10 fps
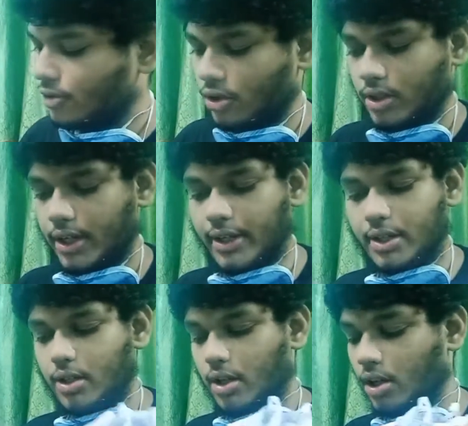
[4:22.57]
all
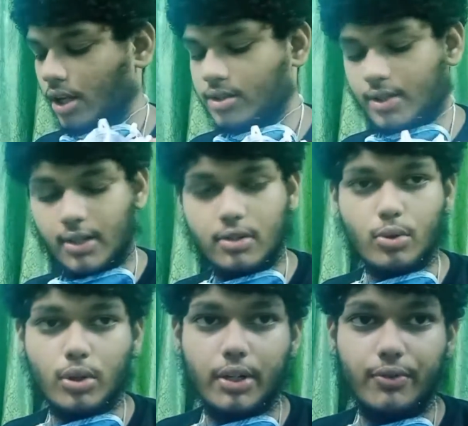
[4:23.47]
get. I say it's
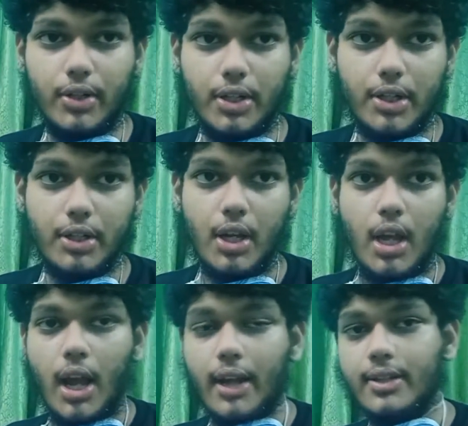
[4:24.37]
totally worth it.
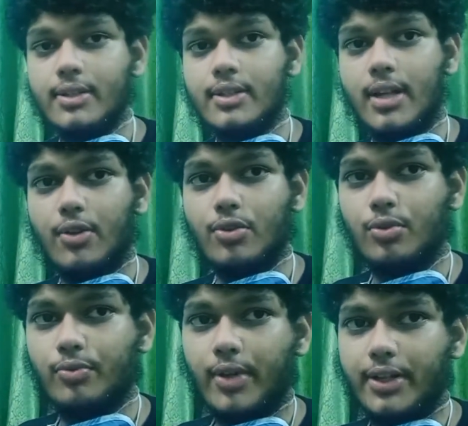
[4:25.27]
And this is how
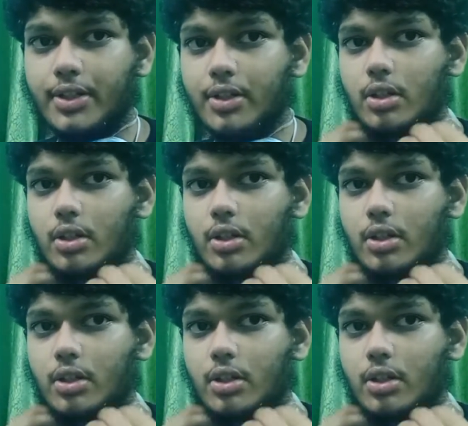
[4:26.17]
you wear it.